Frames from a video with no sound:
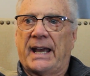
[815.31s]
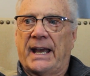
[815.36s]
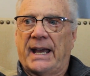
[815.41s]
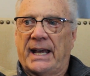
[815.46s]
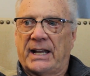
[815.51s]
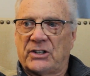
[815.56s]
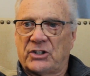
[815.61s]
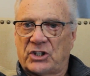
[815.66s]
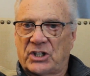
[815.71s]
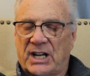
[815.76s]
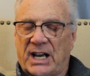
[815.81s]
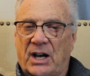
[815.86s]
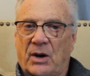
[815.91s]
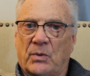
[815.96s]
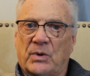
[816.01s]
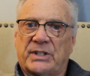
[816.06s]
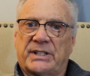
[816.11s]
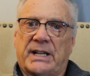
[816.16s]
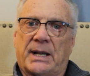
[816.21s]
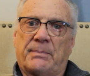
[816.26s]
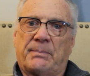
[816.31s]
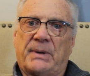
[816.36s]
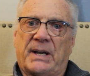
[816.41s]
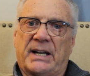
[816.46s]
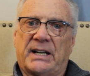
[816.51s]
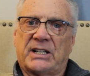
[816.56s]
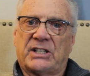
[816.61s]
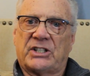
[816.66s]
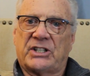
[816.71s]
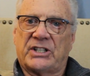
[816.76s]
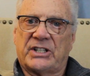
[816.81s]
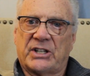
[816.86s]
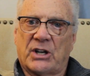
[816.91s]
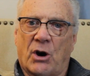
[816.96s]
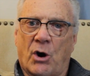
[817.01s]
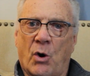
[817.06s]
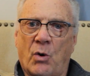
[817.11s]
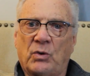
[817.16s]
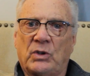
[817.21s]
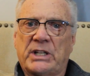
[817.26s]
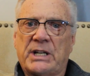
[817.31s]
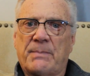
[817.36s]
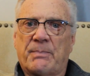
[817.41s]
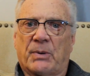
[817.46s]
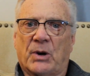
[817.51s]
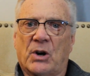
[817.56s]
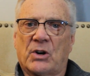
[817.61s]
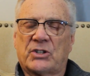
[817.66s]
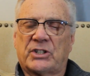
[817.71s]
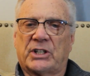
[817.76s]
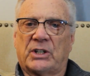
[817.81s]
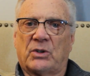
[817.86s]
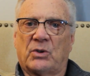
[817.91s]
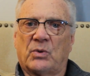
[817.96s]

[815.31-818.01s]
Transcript: And Chow was at Betty's. He's the only person